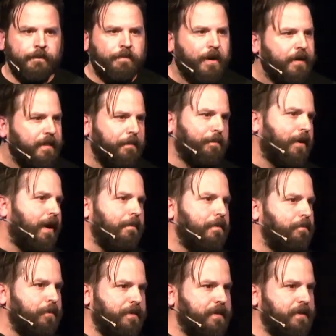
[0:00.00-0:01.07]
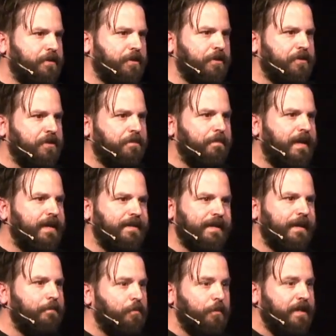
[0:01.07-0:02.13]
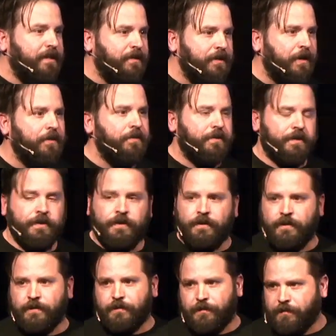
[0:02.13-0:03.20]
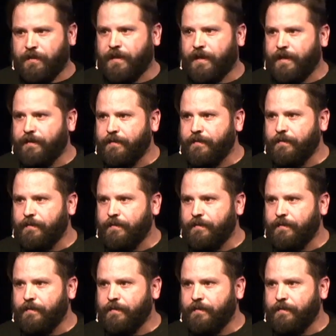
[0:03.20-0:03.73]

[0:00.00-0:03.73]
And part of the problem with the church is many times we don't do that.